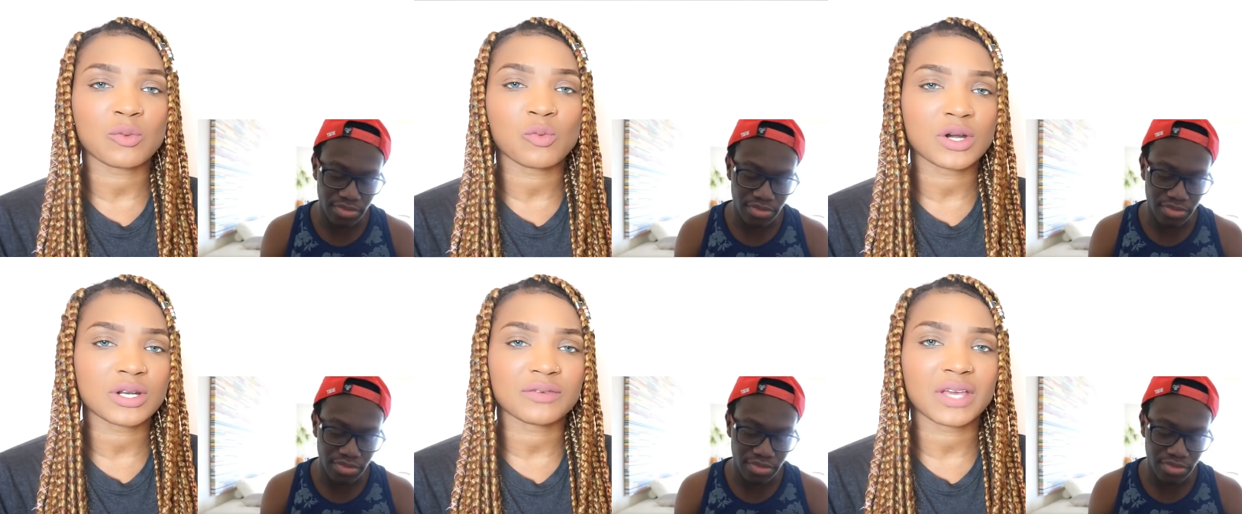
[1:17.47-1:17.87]

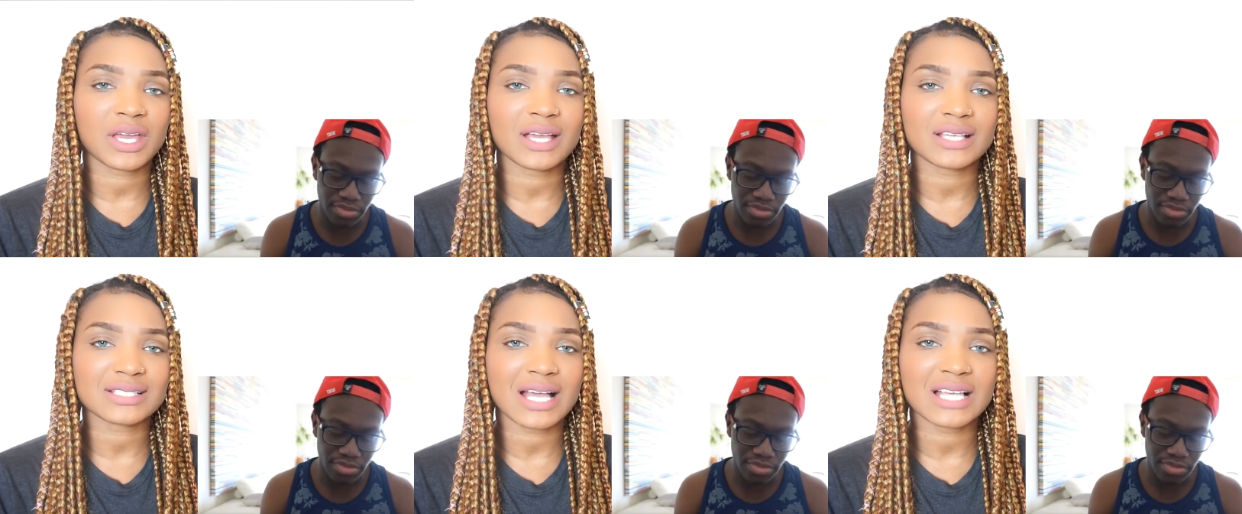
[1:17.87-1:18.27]
Speaker 1: one of
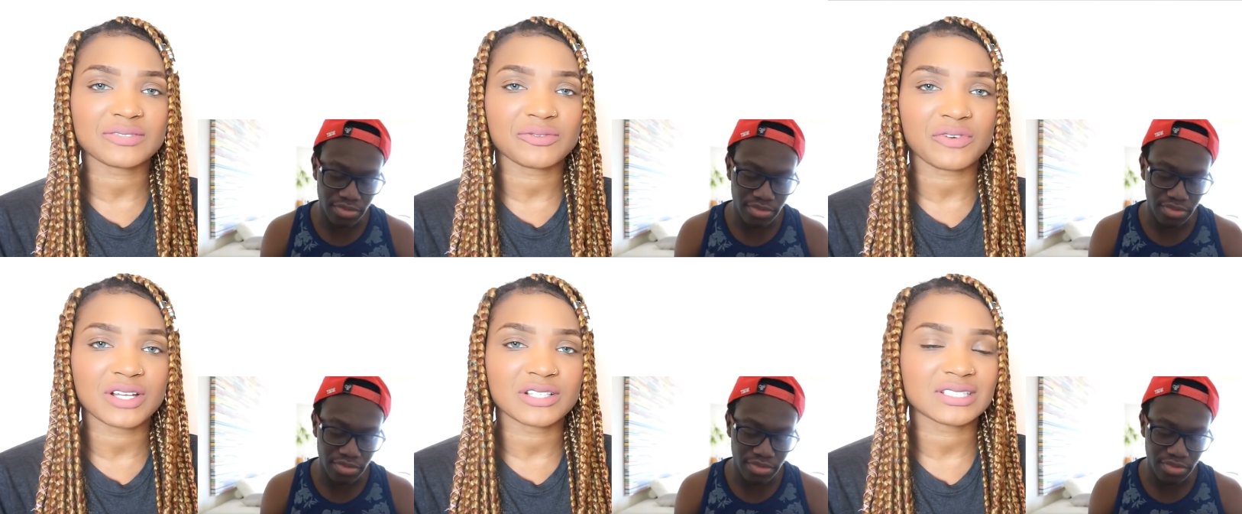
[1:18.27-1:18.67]

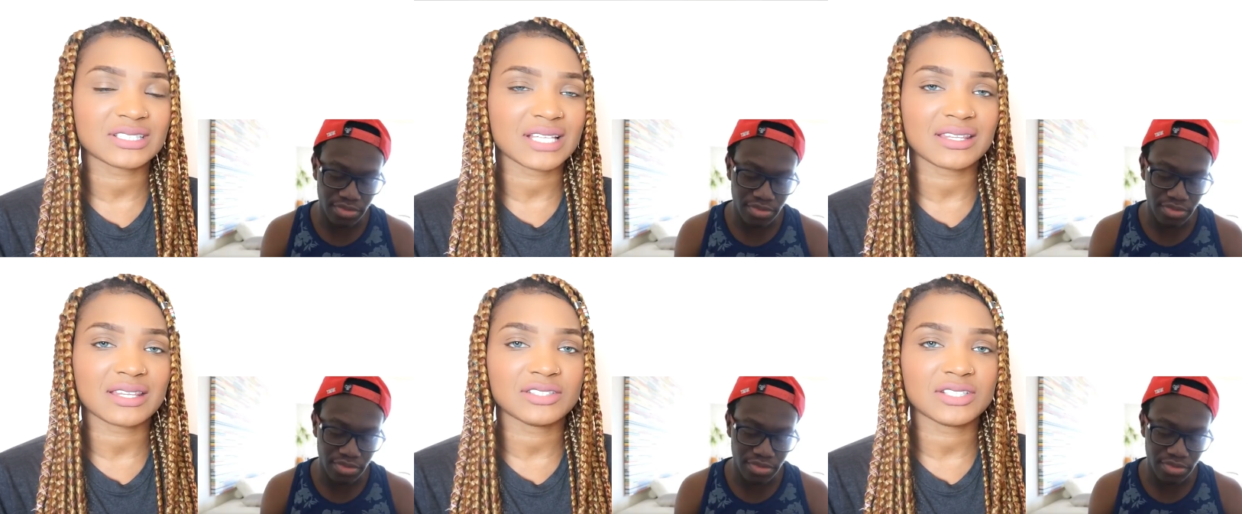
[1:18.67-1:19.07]
KSI's friends
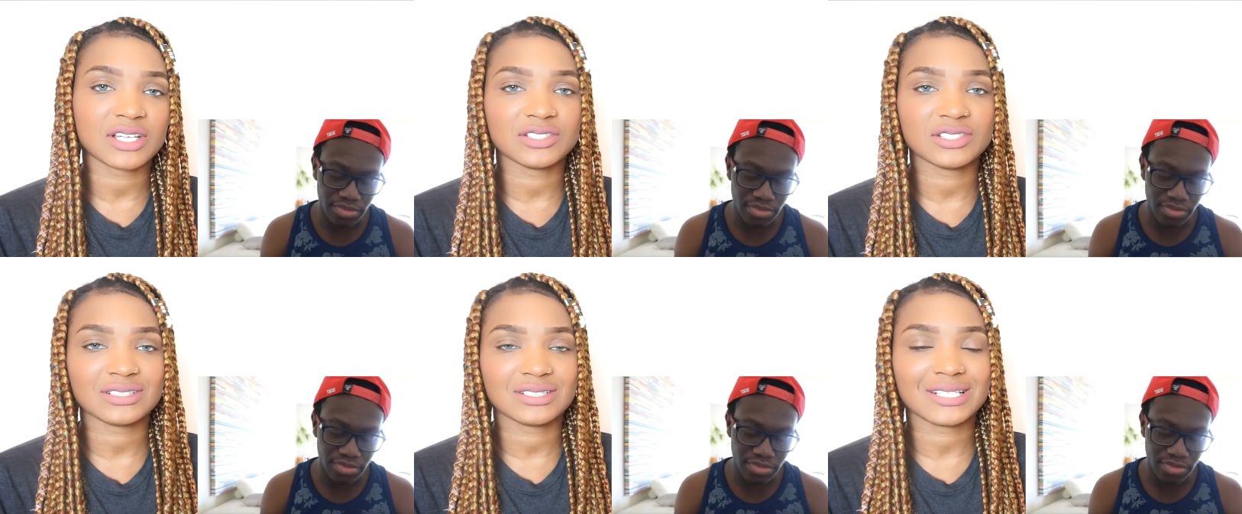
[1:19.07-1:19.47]
said the
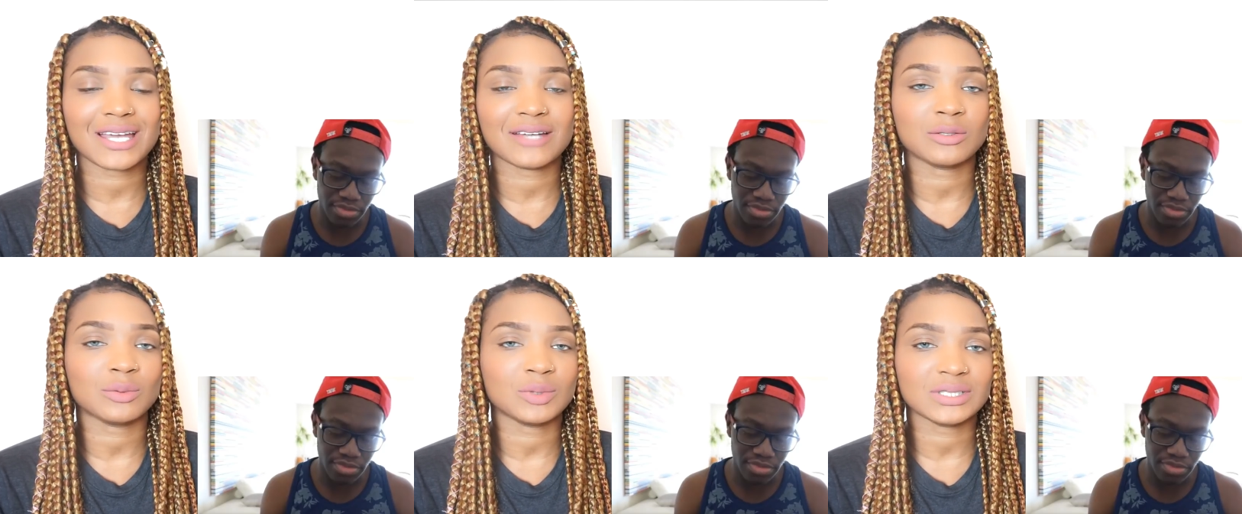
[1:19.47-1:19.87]
Deji's
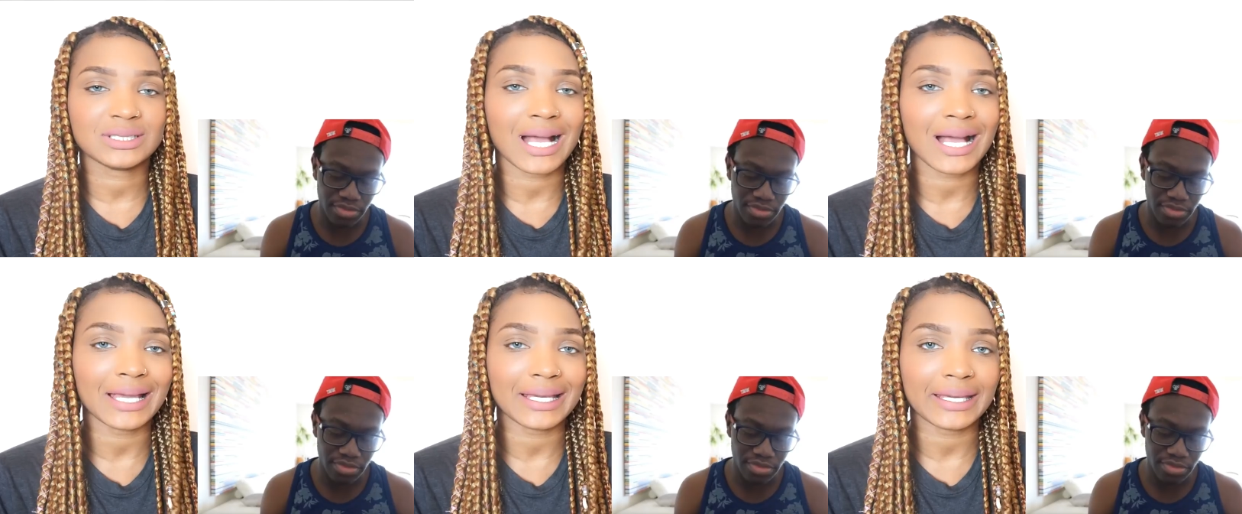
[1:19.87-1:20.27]
channel was
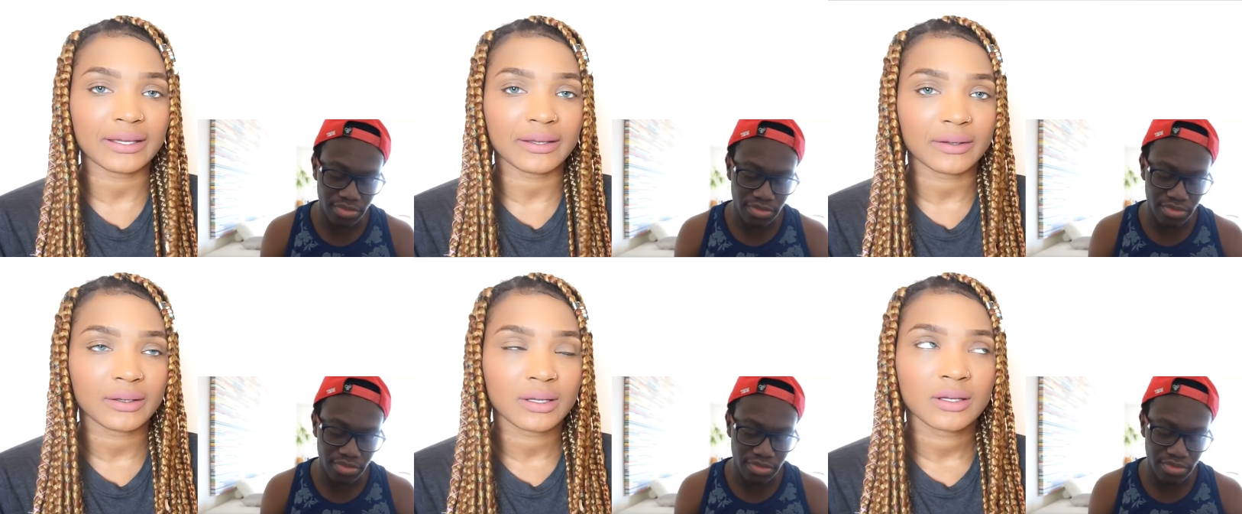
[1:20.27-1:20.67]

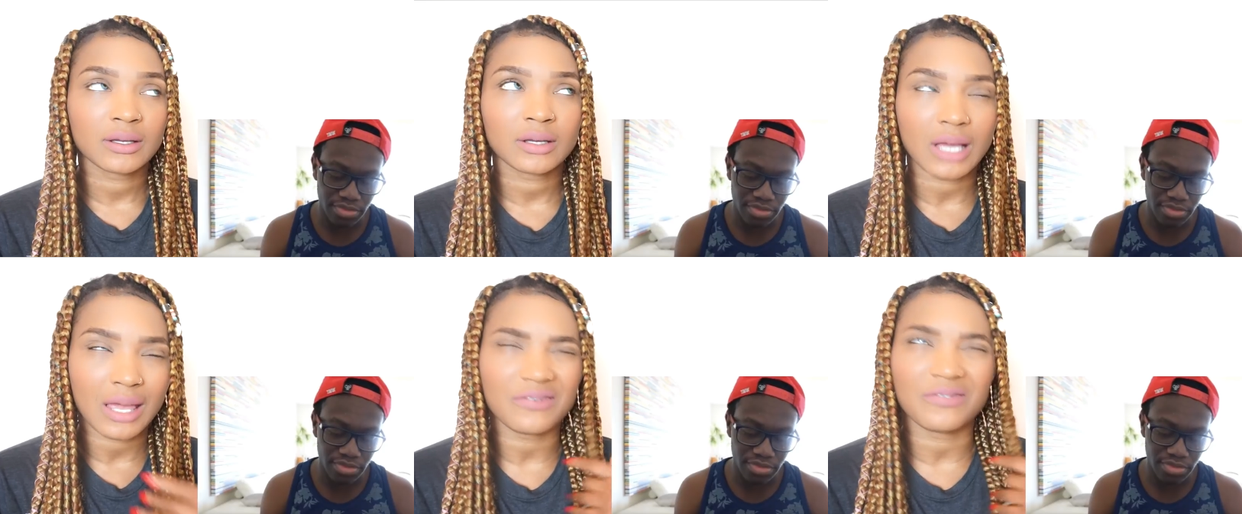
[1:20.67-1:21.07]
dying,
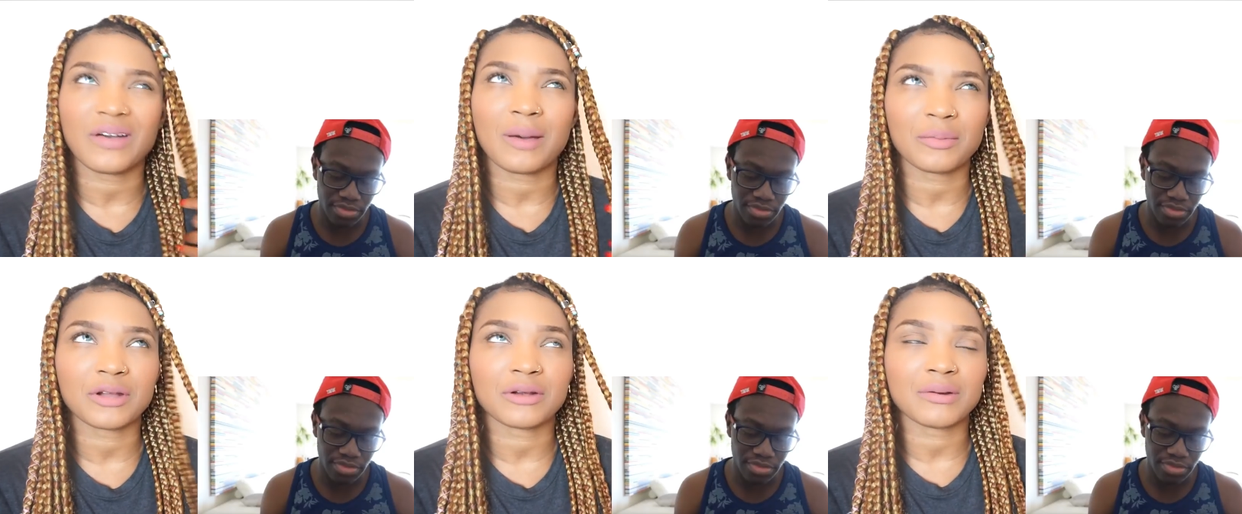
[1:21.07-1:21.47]
if
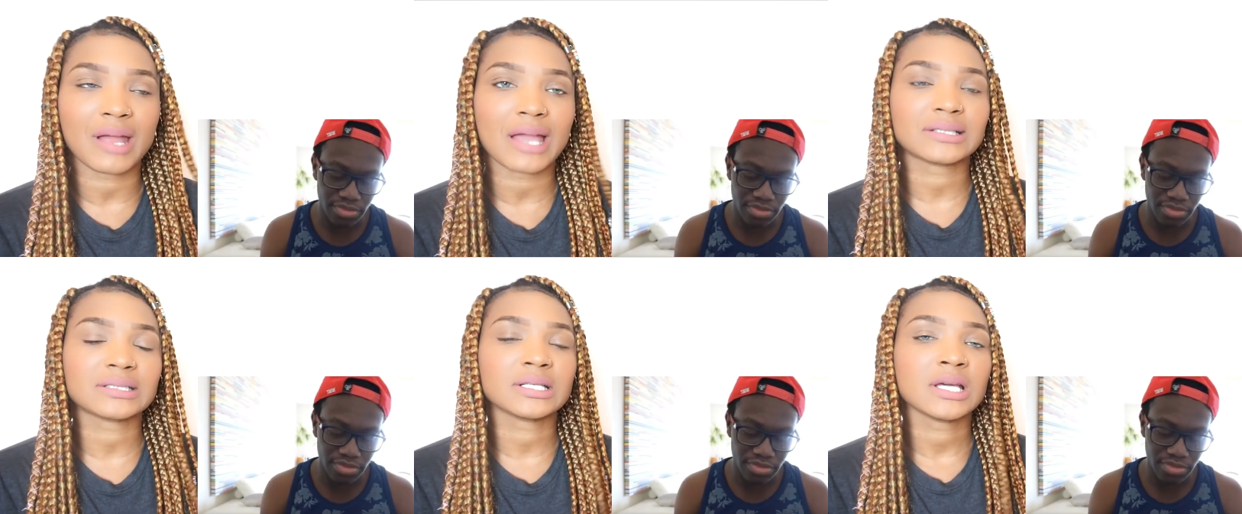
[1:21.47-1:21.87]
I'm
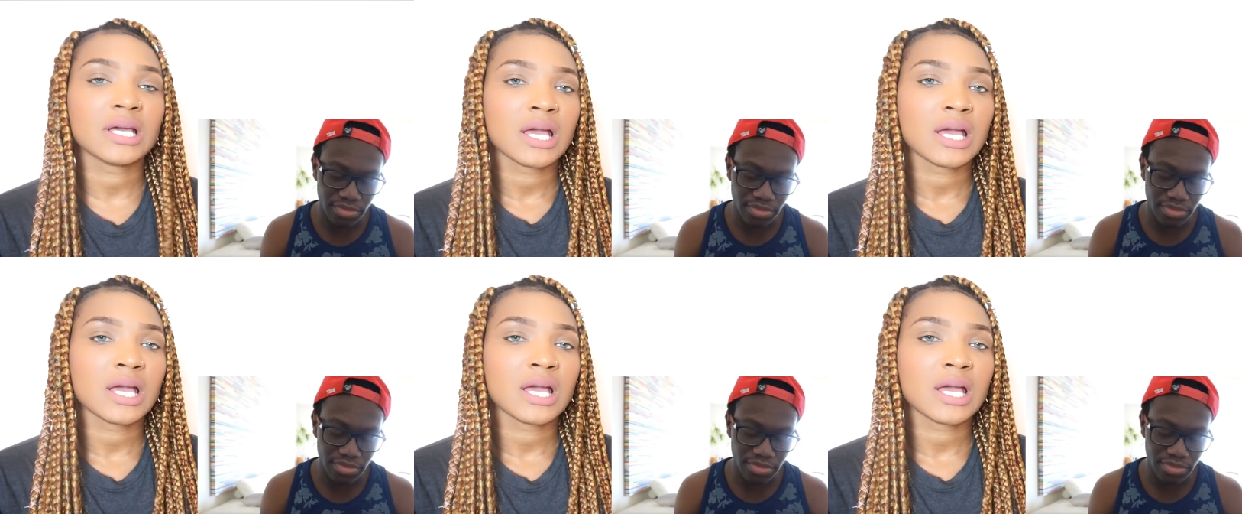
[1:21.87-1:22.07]
correct.